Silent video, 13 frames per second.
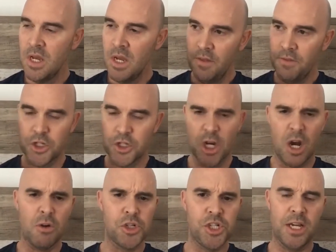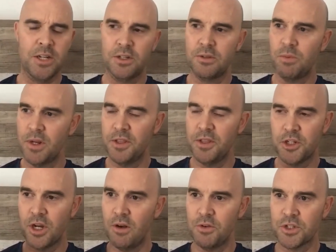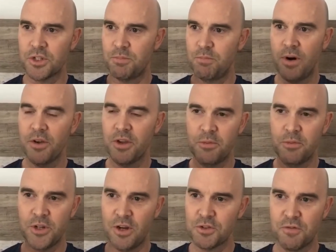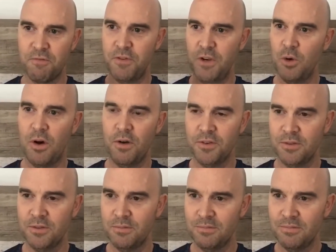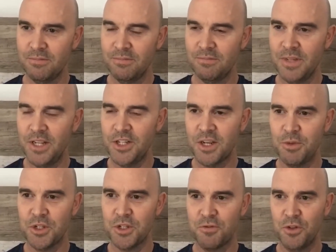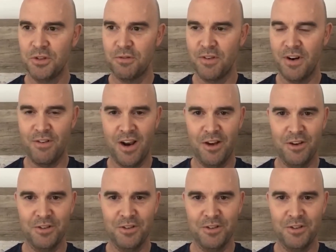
The tile shattered. One of the broken tiles flew off and hit someone's foot in the front row.